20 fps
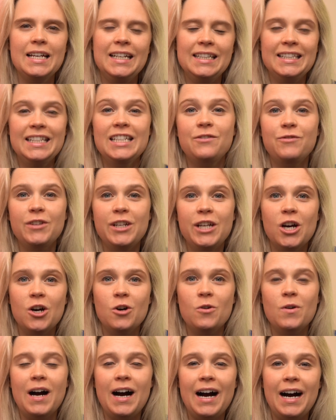In this
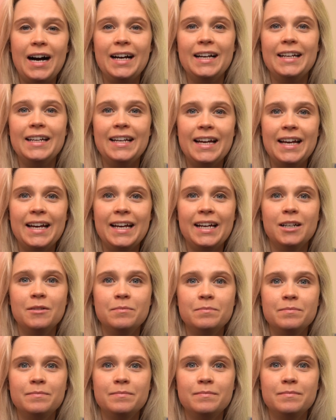video, I
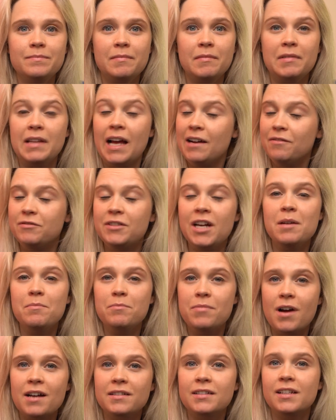am lifetime
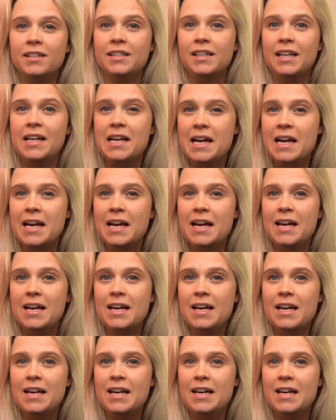processing
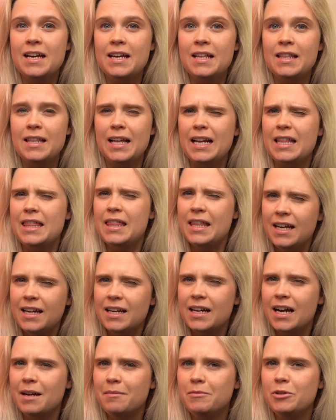that I
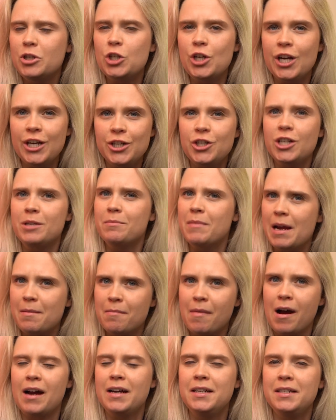think I'm changing my
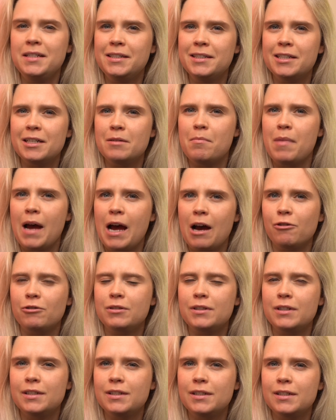mind
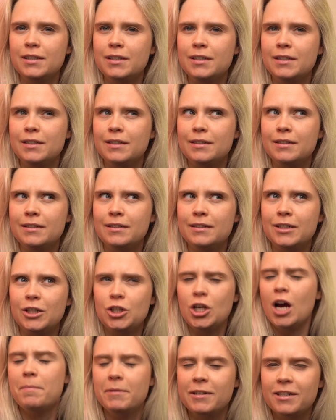about the
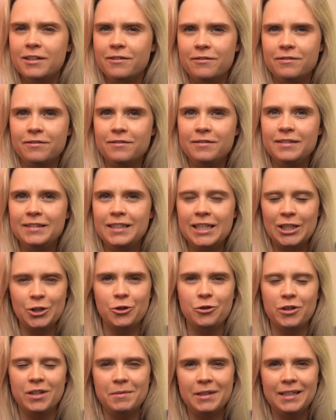topic of
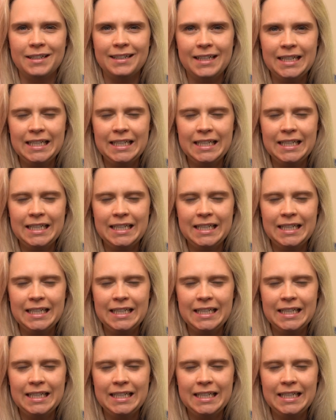disagreement.